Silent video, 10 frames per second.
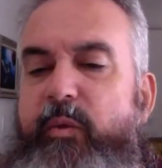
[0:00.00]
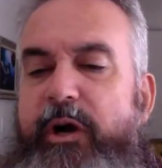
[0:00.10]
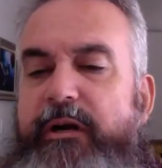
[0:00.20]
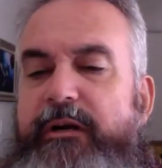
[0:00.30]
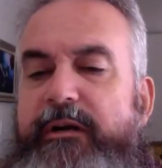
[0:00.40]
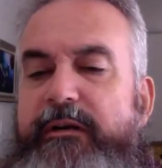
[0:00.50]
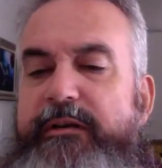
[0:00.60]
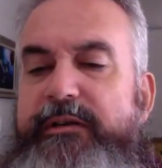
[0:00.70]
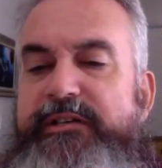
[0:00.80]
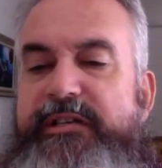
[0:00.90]
work
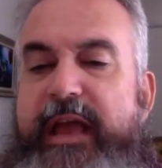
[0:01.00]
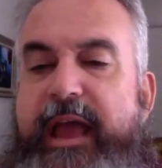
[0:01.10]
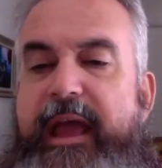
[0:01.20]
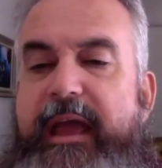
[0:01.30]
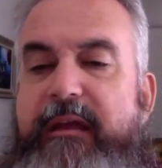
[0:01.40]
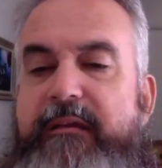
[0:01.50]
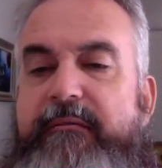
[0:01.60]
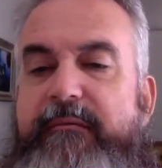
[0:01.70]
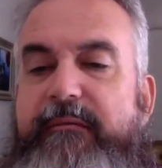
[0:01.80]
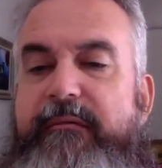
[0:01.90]
to stay
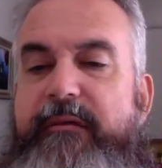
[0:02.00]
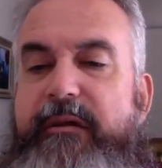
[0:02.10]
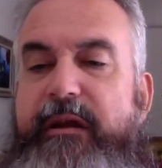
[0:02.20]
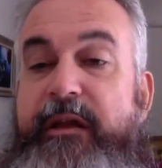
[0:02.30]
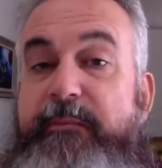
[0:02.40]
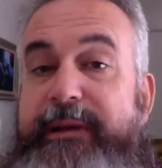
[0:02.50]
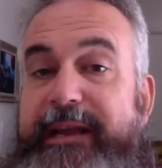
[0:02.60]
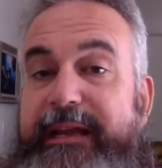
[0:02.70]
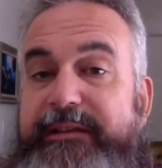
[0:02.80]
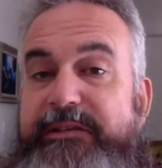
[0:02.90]
in
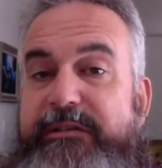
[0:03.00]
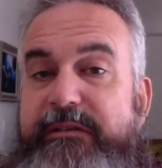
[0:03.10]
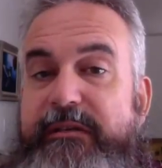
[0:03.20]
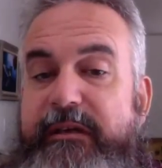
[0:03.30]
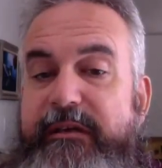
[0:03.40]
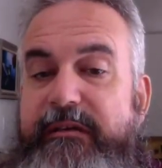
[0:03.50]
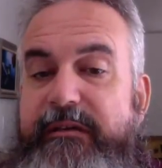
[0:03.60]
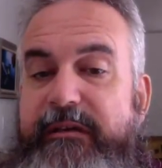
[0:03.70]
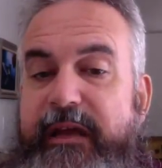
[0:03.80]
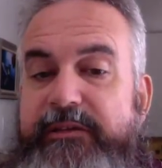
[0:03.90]
obedience
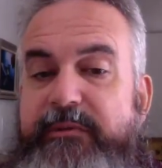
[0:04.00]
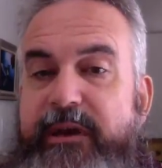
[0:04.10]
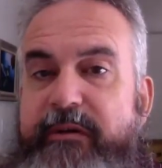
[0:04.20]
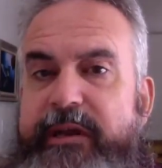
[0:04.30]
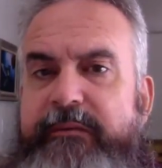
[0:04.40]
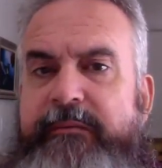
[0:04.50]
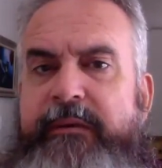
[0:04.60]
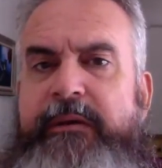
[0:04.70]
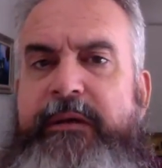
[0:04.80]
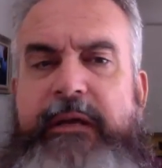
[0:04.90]
as we know it
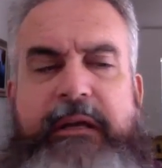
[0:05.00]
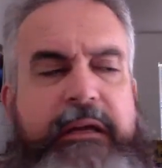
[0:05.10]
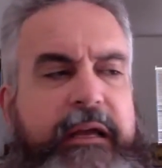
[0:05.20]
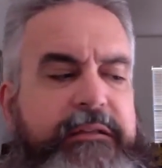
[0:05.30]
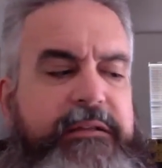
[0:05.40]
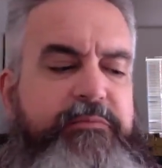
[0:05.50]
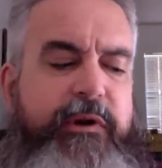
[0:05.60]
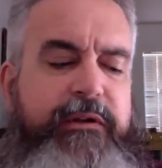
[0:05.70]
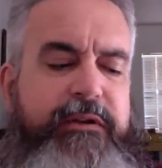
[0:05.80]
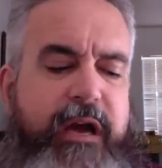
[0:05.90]
at this
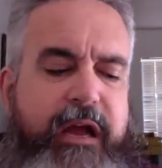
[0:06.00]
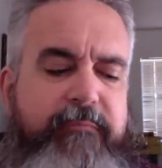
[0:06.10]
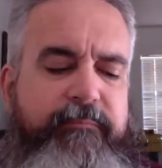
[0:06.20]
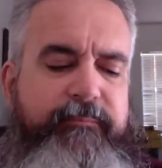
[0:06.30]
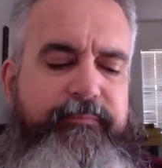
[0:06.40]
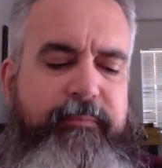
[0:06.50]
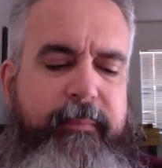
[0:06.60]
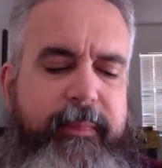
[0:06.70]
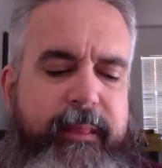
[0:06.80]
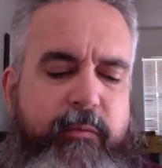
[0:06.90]
point in time,
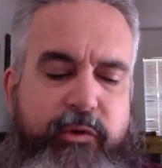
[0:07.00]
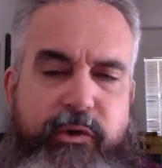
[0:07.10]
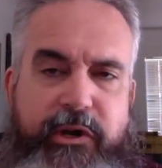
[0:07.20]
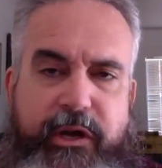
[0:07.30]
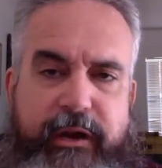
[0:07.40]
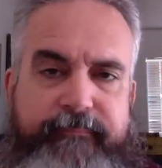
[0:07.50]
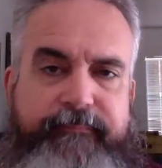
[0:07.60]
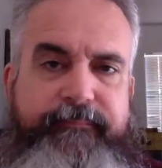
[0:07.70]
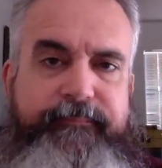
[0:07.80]
we're doing good.